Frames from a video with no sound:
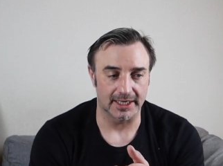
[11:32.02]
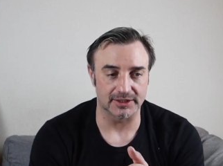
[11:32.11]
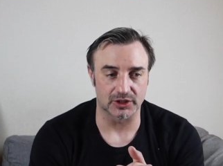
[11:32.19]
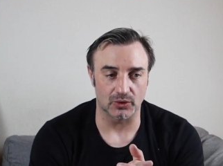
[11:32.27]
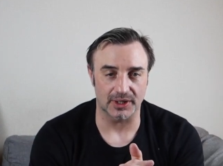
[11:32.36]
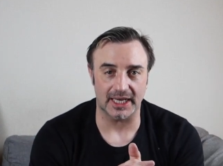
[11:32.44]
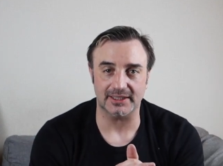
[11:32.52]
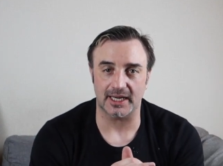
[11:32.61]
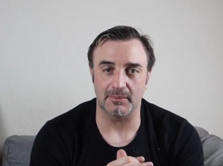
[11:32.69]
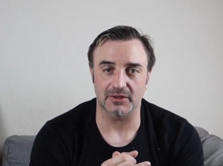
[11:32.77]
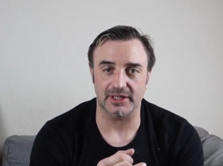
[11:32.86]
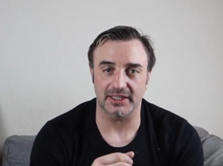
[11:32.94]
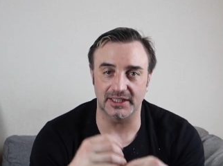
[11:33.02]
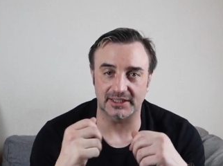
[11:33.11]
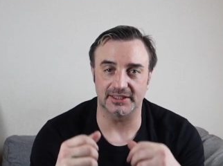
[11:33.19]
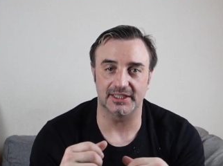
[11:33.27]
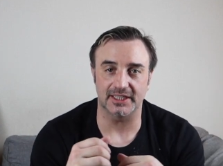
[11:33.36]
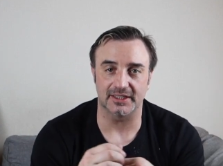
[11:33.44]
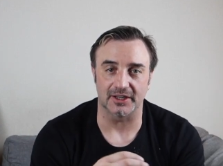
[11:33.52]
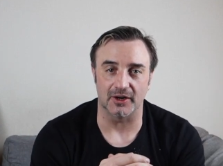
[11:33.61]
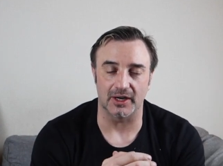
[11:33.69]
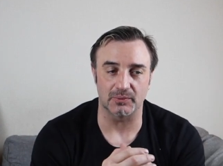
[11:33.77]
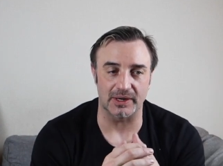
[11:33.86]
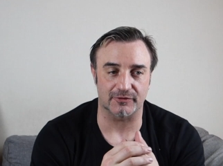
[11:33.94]
And so at that time, I was like, this is it. You
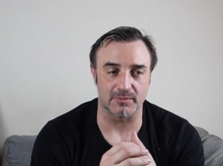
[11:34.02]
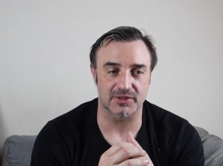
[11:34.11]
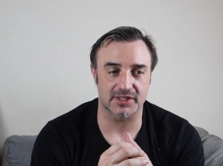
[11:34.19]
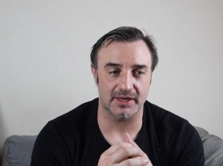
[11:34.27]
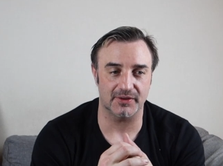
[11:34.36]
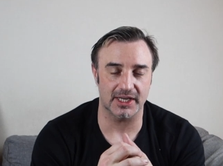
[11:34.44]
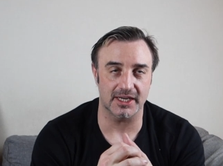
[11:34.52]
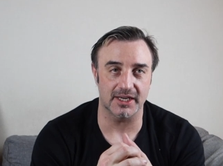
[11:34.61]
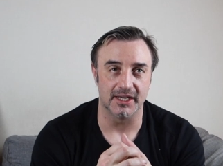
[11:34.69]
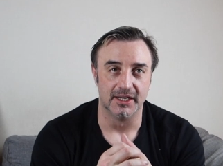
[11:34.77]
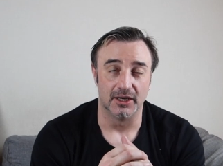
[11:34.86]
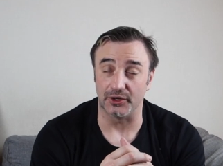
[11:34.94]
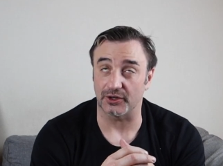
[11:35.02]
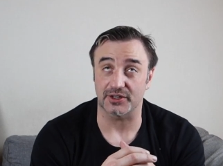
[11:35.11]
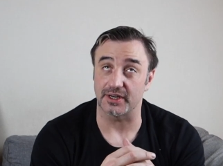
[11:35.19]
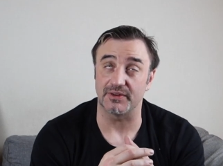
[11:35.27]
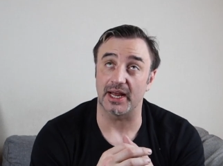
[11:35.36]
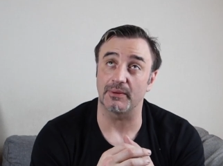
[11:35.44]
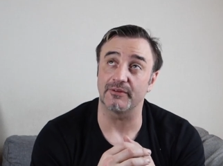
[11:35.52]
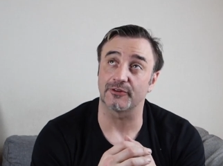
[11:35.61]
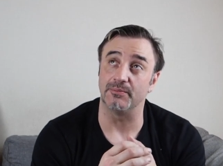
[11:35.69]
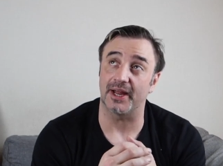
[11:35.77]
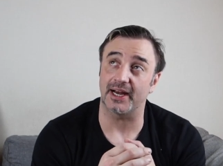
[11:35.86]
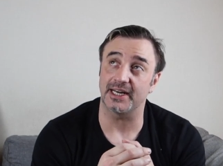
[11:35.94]
know, I went from 70, not 70, I went
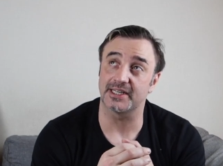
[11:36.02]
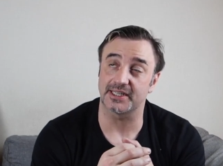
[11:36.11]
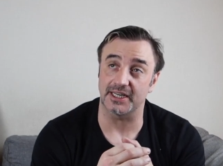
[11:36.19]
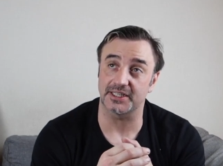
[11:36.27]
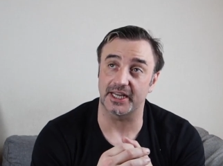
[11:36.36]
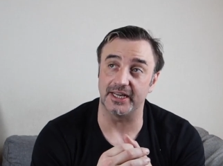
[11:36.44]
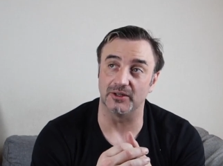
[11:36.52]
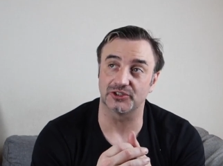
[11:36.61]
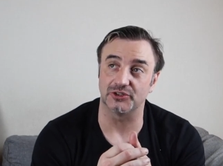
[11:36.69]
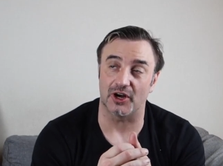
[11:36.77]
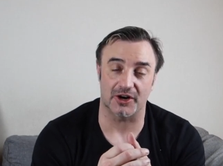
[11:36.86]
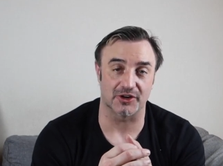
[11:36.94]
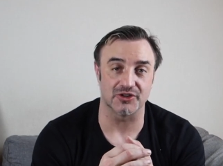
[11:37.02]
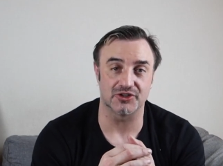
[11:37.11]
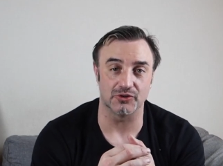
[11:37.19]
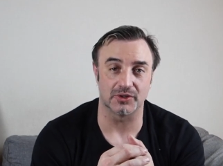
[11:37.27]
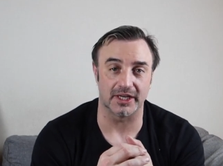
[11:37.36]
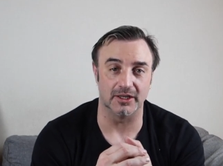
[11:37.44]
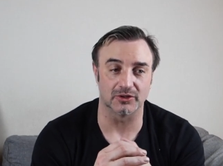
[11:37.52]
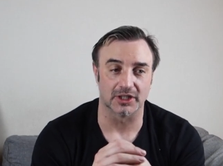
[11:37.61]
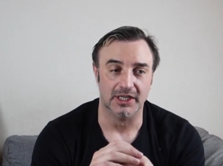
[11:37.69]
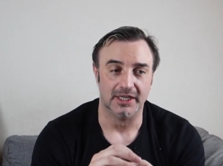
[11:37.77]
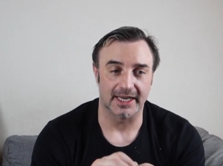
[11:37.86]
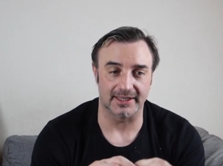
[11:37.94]
from 96 kilos to 102 kilos
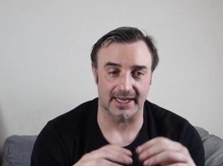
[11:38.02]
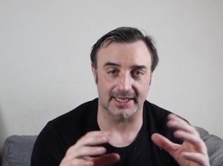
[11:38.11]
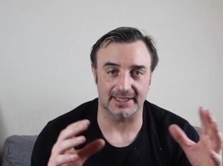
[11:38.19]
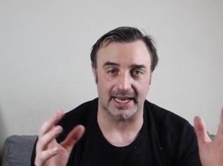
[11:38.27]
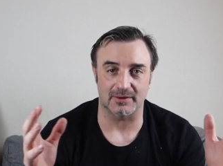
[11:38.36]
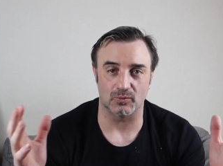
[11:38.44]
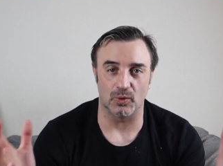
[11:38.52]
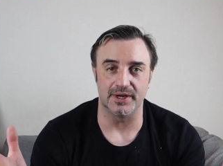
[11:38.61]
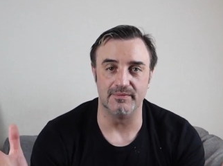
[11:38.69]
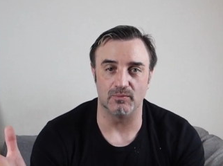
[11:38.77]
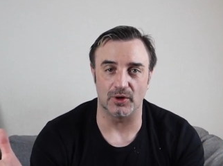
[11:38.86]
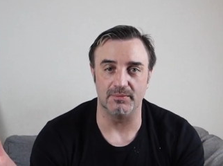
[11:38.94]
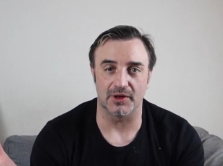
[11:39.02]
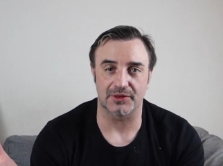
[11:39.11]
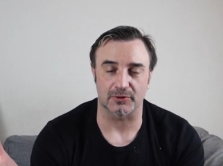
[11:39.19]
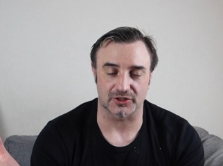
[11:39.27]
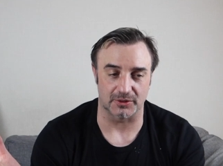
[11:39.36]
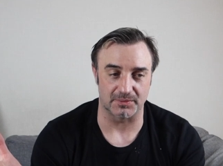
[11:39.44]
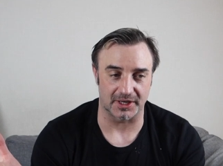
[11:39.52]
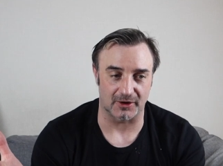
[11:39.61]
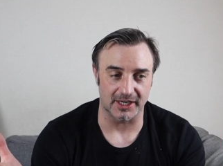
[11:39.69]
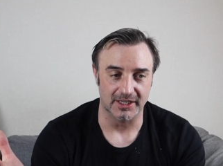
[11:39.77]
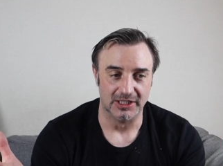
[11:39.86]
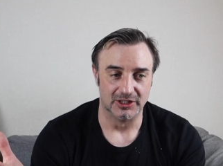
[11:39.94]
in like that one one month or something, right?